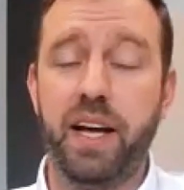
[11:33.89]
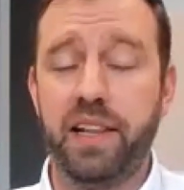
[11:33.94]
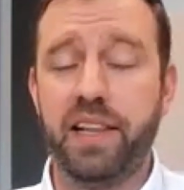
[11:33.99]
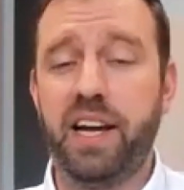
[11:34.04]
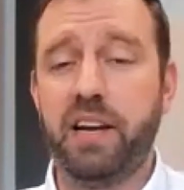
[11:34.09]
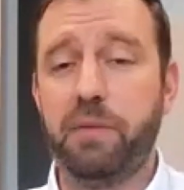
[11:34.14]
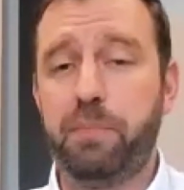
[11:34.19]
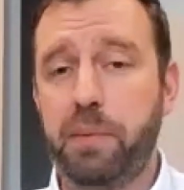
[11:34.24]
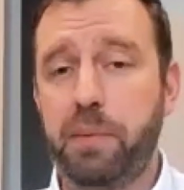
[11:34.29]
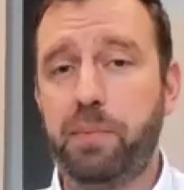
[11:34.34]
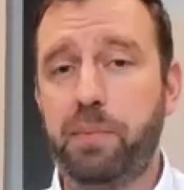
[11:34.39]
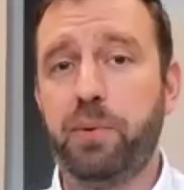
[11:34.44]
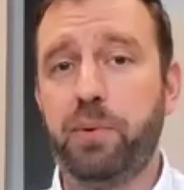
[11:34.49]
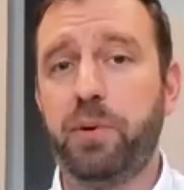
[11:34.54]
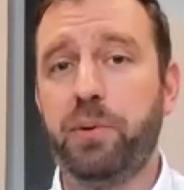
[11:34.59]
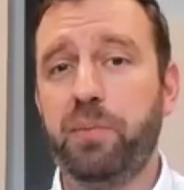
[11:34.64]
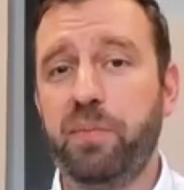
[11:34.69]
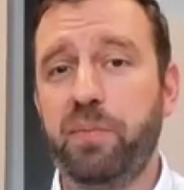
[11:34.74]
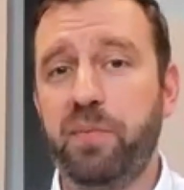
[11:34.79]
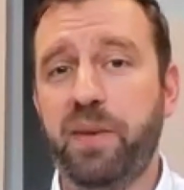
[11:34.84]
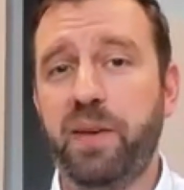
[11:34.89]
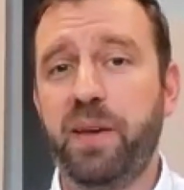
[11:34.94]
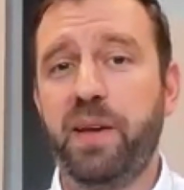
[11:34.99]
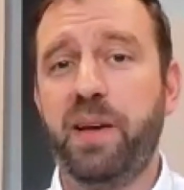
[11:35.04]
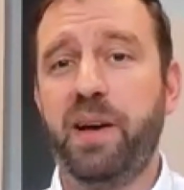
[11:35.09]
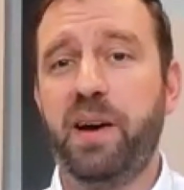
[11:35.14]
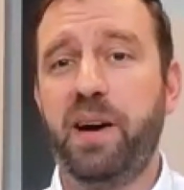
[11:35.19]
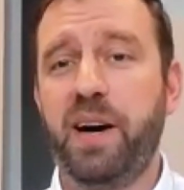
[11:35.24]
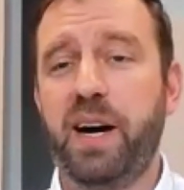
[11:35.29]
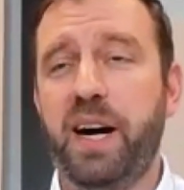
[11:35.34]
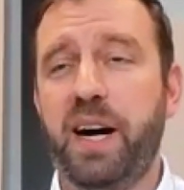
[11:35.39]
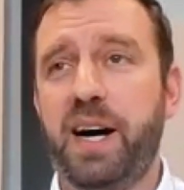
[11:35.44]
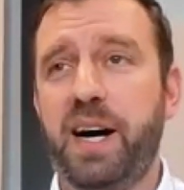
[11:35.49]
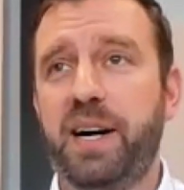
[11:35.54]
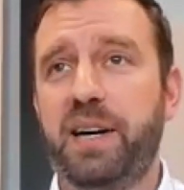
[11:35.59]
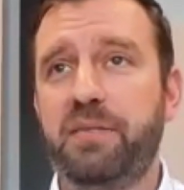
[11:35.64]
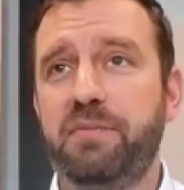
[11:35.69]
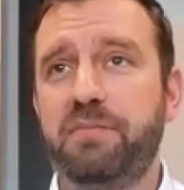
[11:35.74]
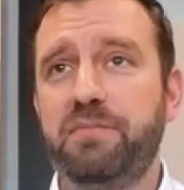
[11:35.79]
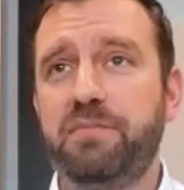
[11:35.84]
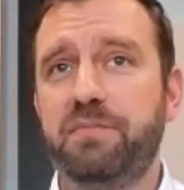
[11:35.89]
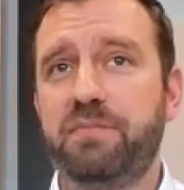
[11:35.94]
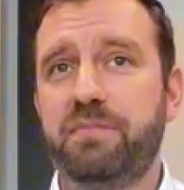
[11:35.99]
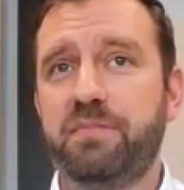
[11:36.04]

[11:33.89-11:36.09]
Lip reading: A lot of people uh,